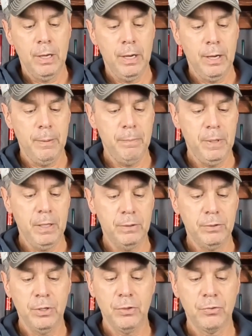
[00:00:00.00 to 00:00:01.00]
Um,
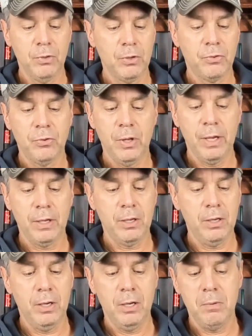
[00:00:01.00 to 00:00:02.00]
it just looks like
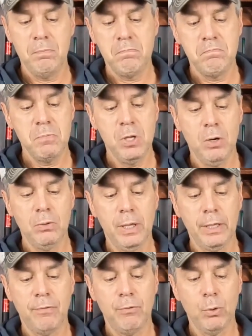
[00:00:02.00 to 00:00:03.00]
uh, you know,
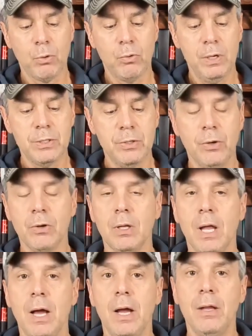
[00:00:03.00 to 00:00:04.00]
like if you're greasing your
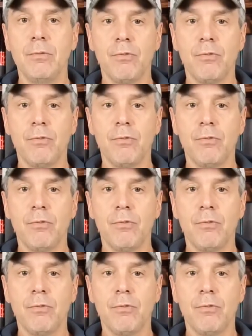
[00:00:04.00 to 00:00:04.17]
line